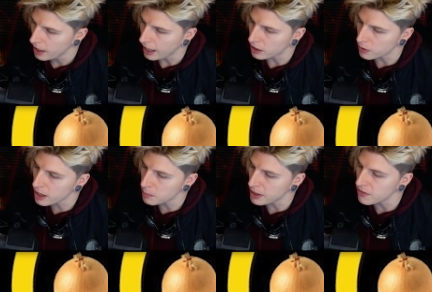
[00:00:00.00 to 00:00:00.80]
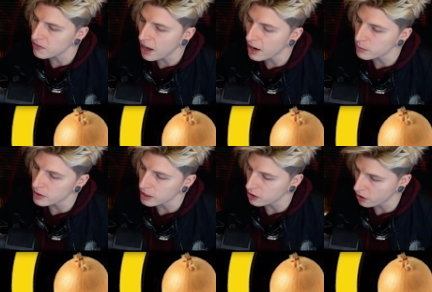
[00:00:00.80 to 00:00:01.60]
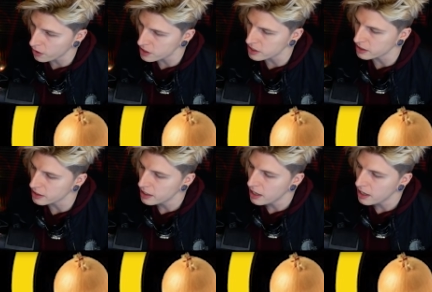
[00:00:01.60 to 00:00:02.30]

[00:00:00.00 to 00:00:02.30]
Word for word: and Greg being fine with it, encouraging it.